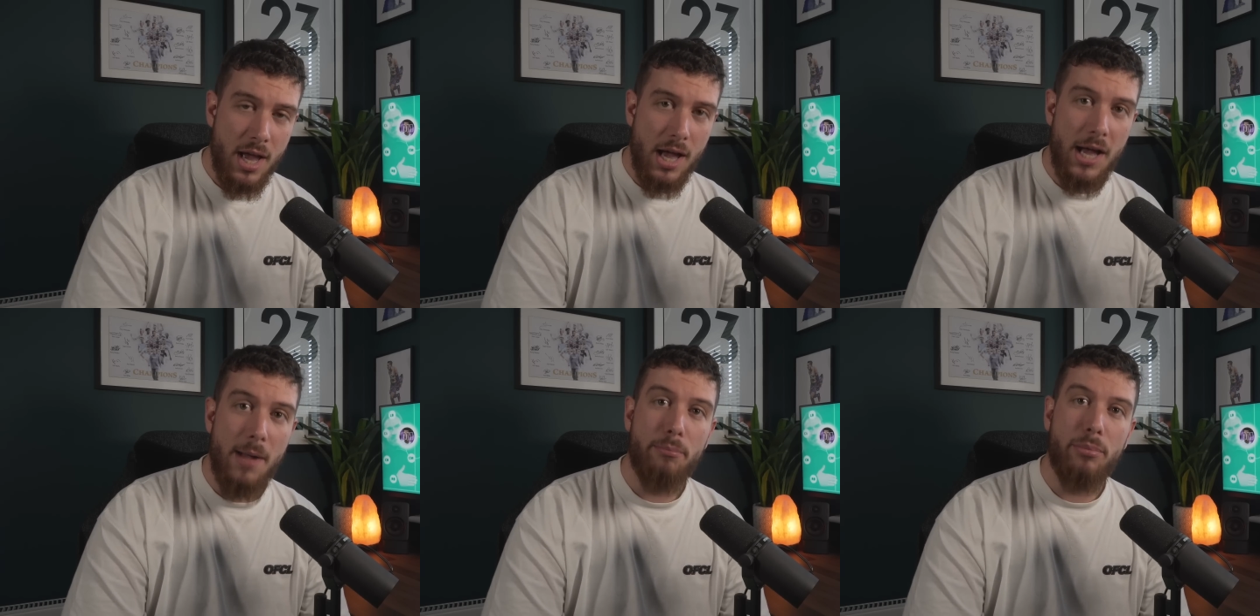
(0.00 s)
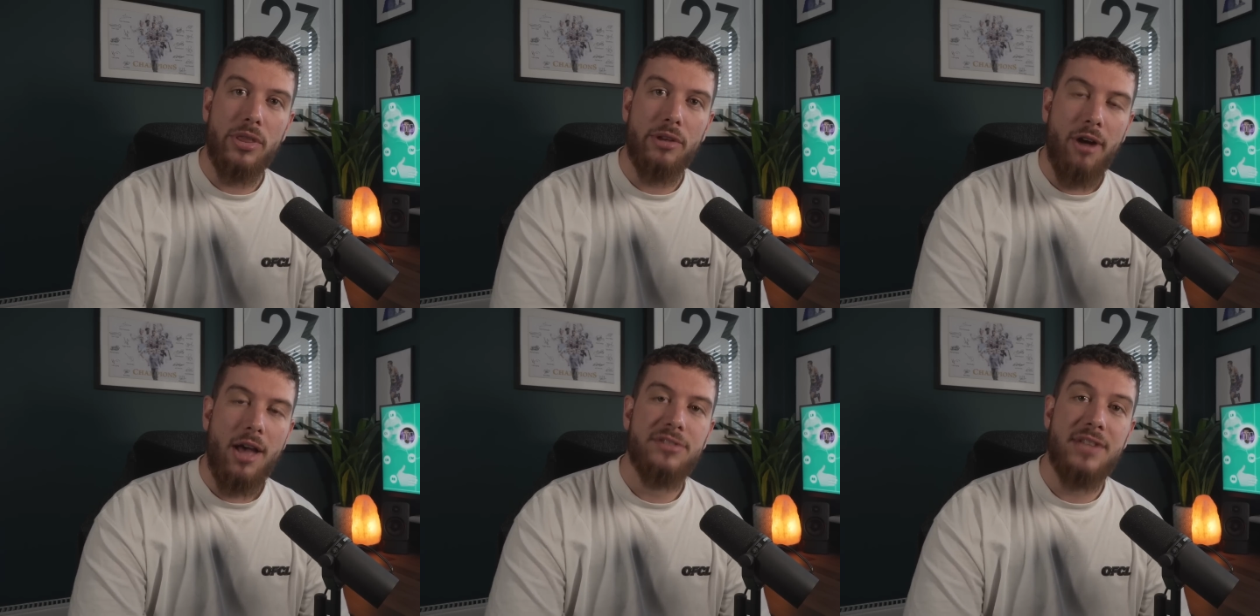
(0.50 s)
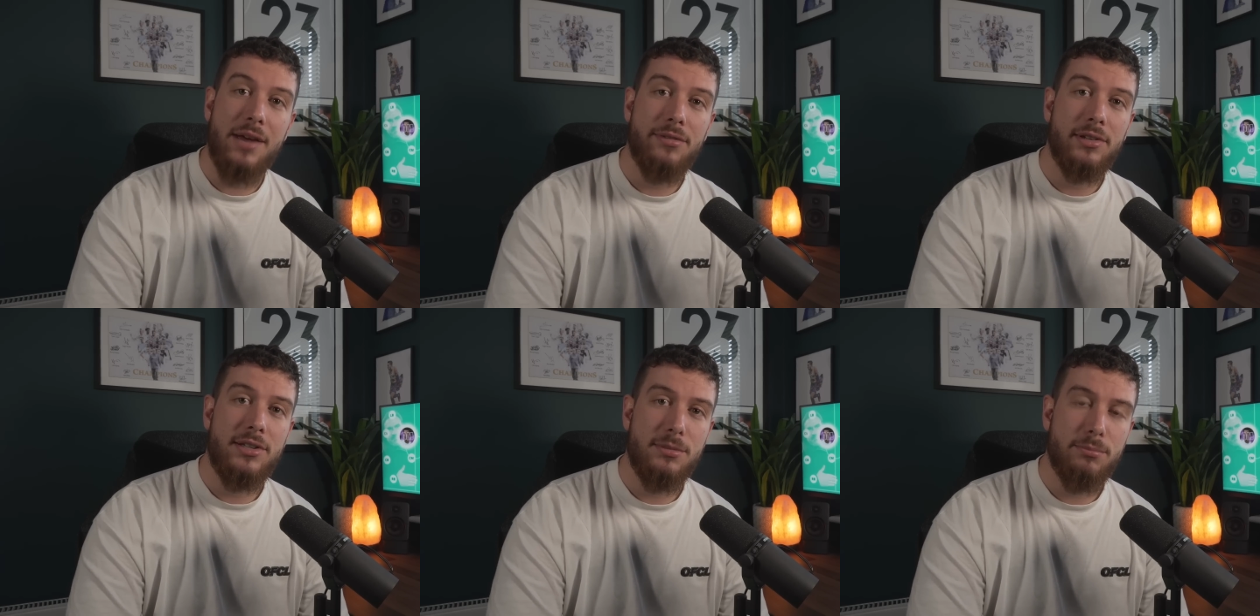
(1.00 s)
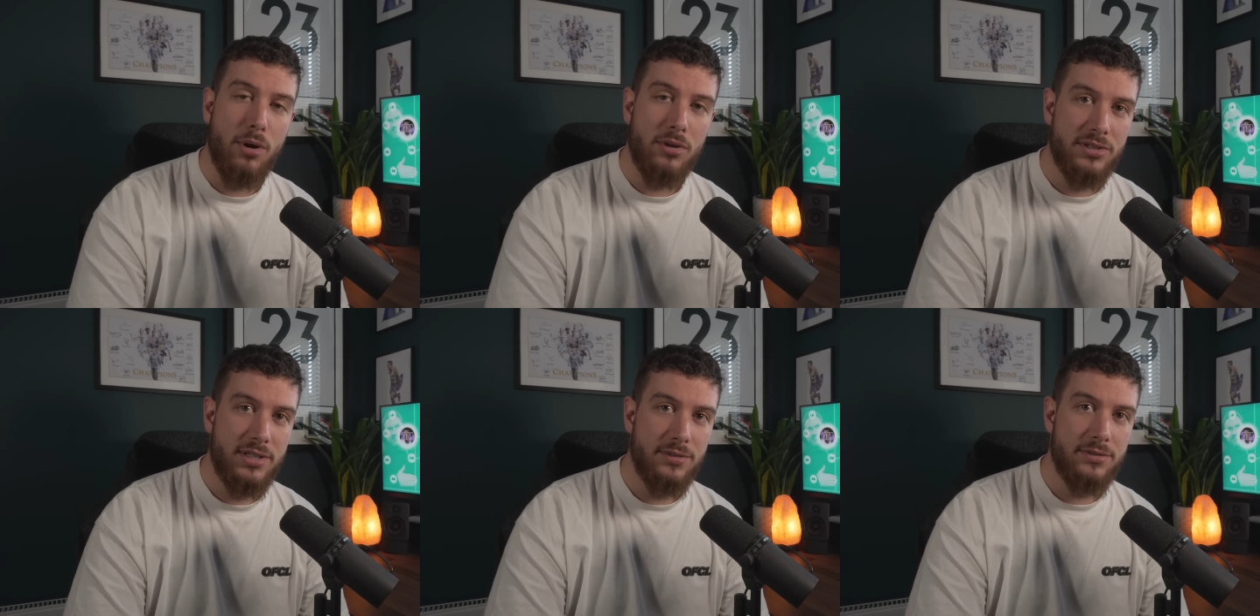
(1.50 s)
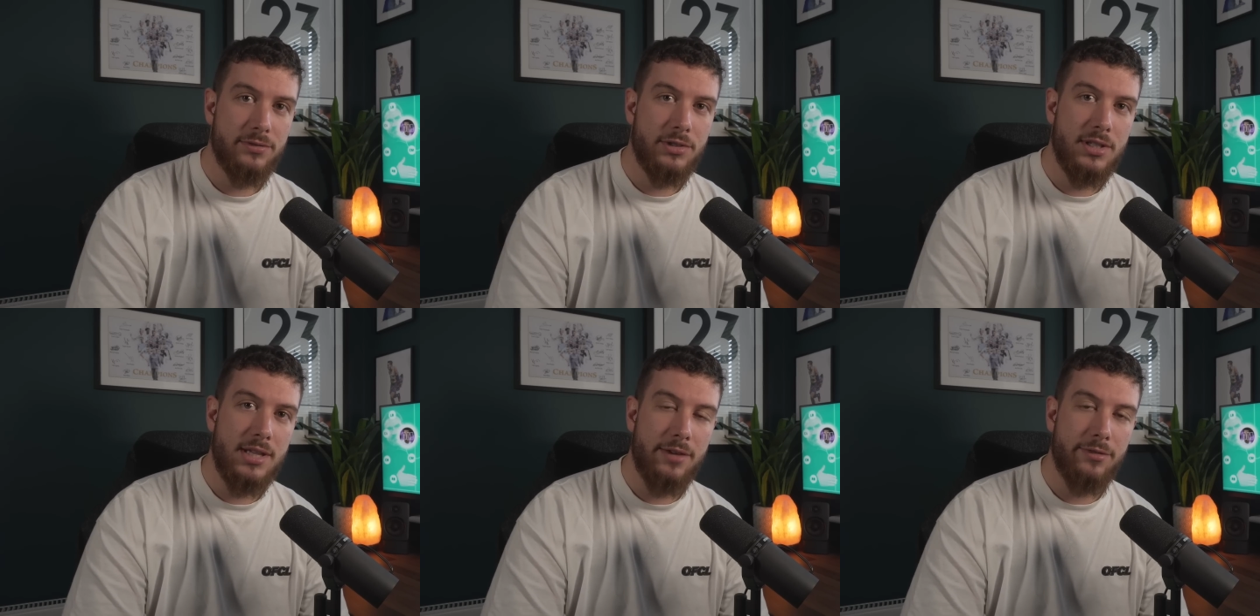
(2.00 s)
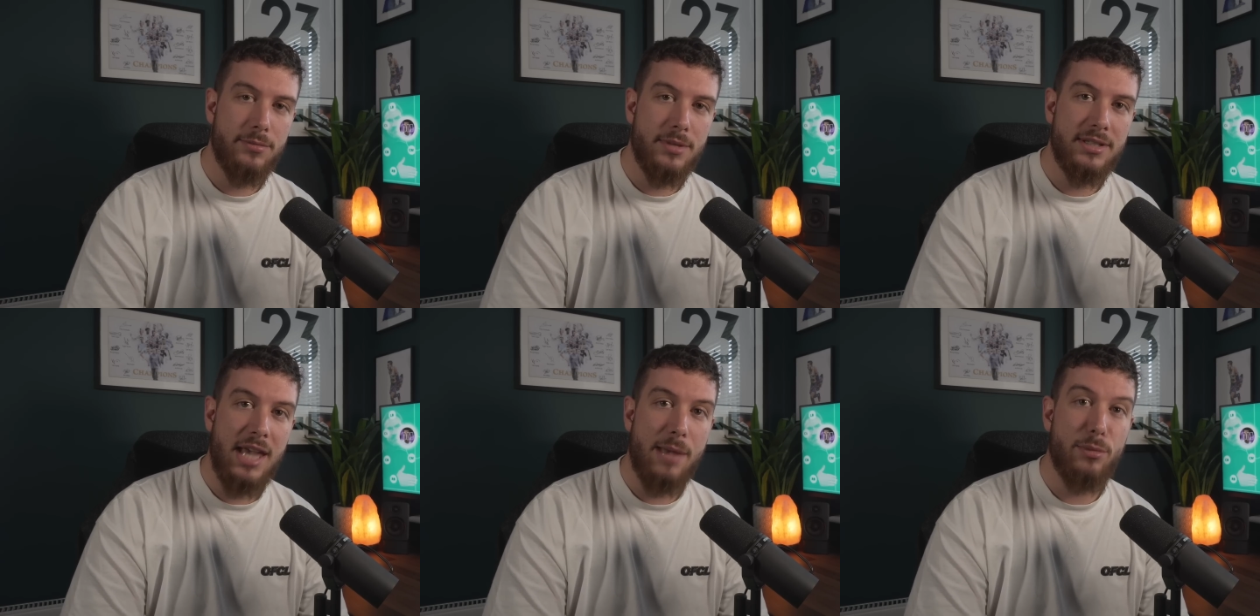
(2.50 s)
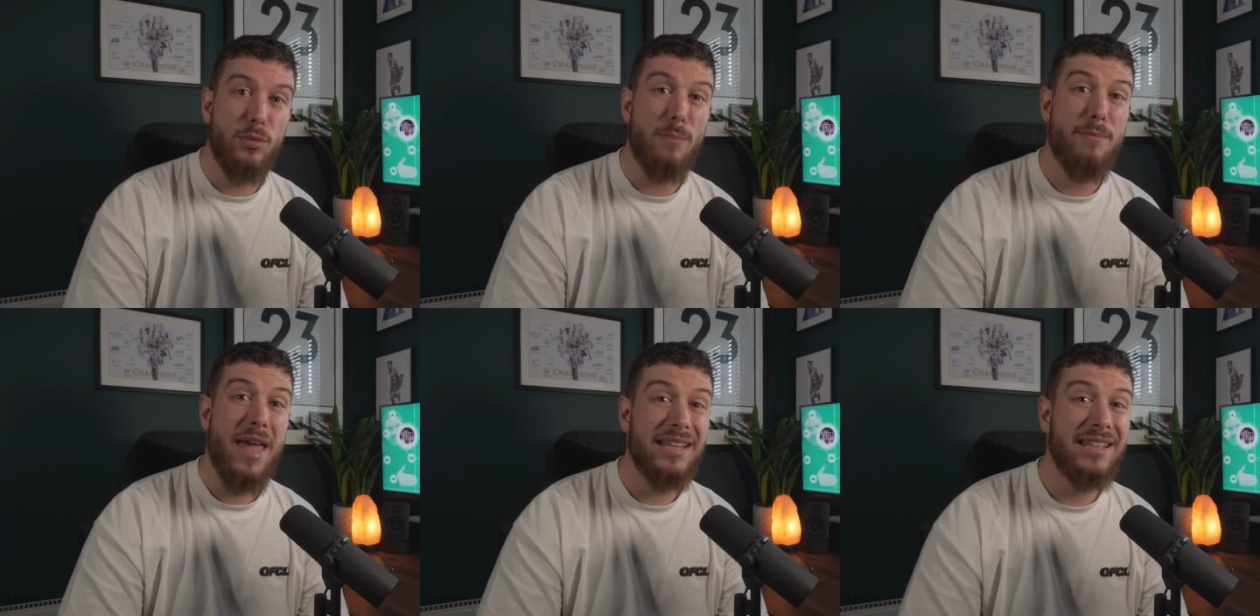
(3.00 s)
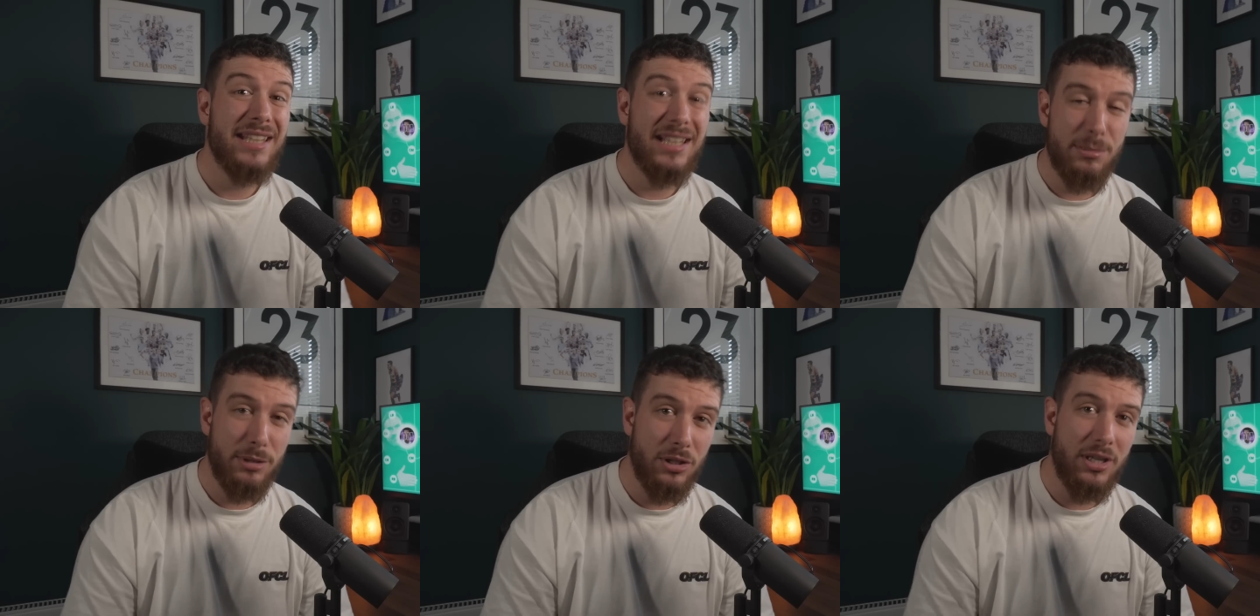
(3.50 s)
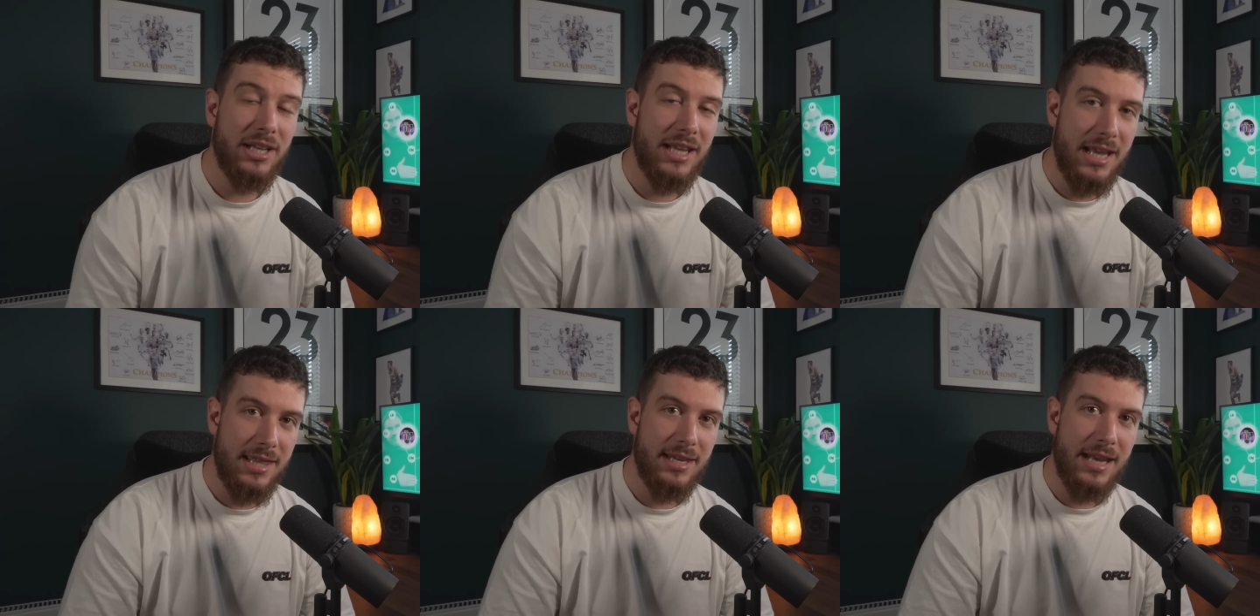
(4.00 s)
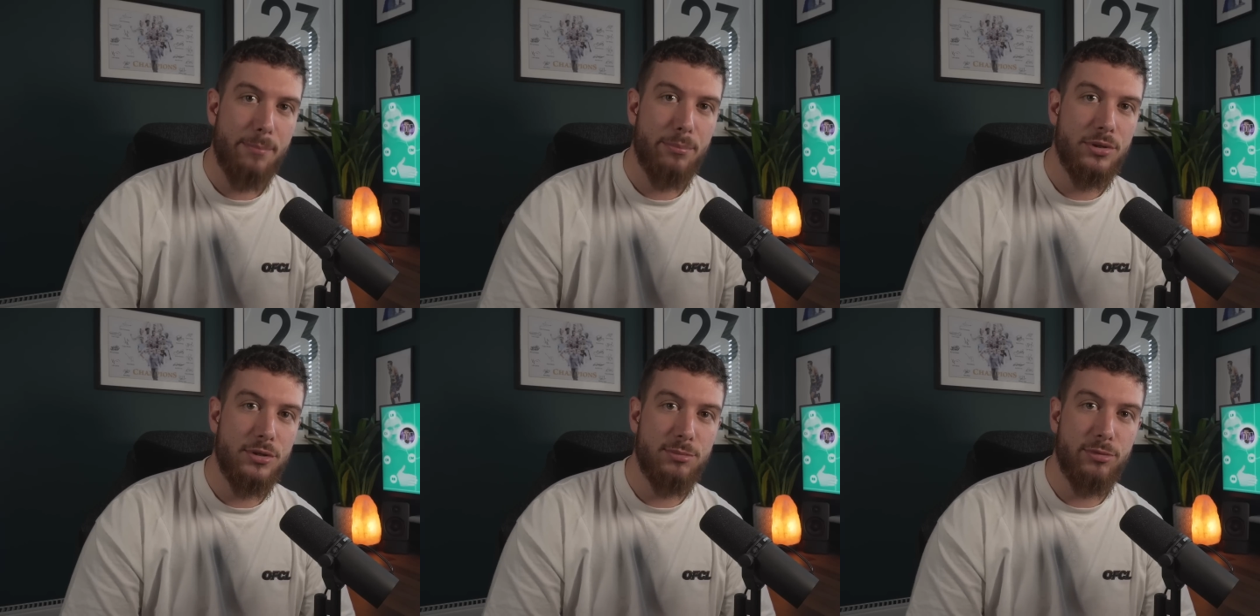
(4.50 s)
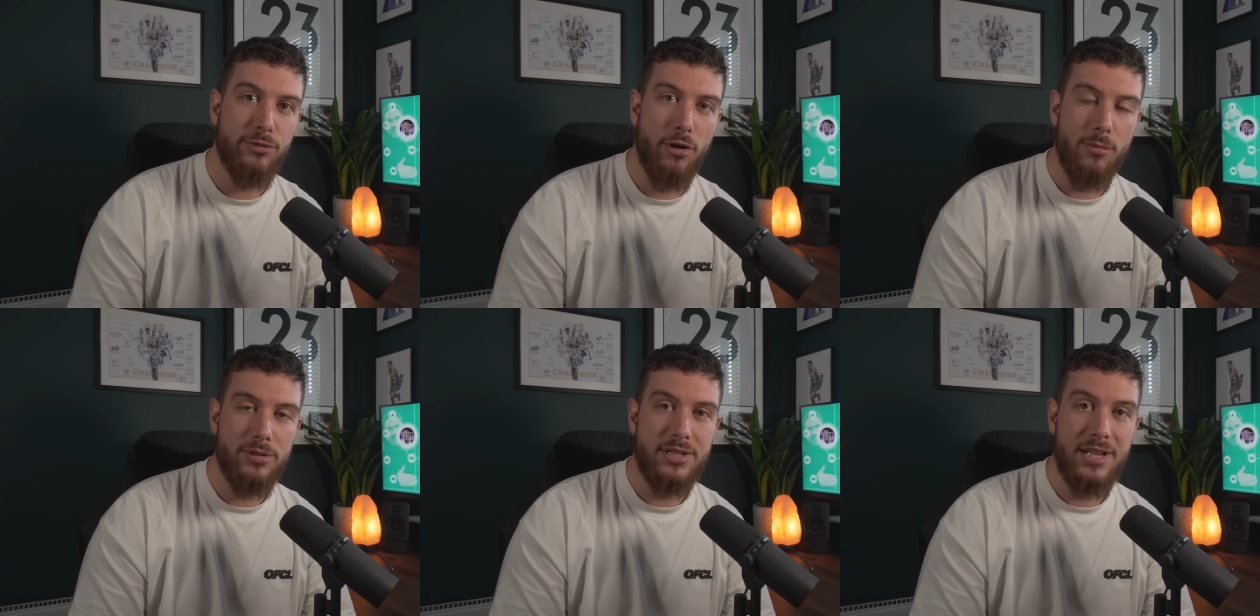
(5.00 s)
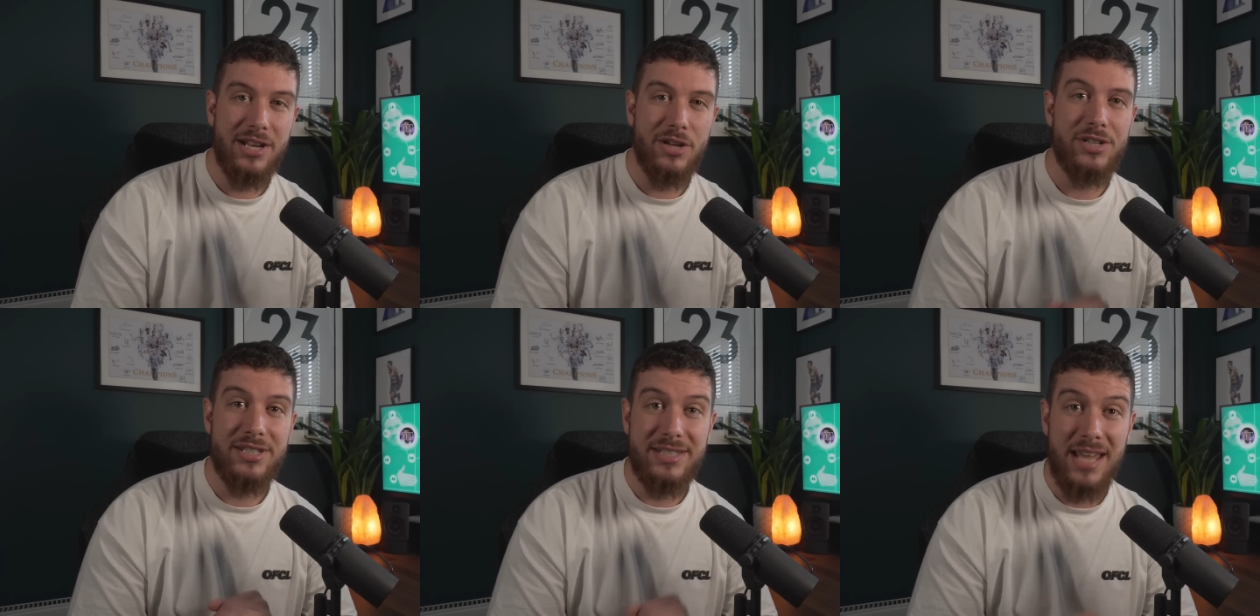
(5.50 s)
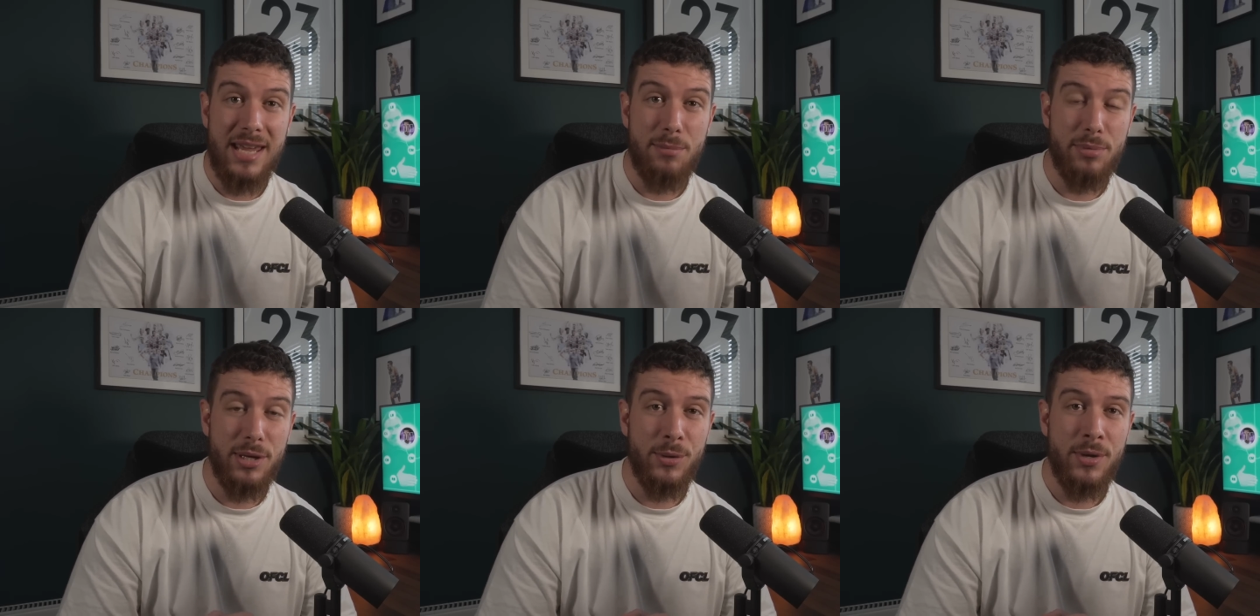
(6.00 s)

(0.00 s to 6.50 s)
but there are definitely some positives to take from this game, and we're mainly going to be looking at Ethan Ampadu's performance today on his debut.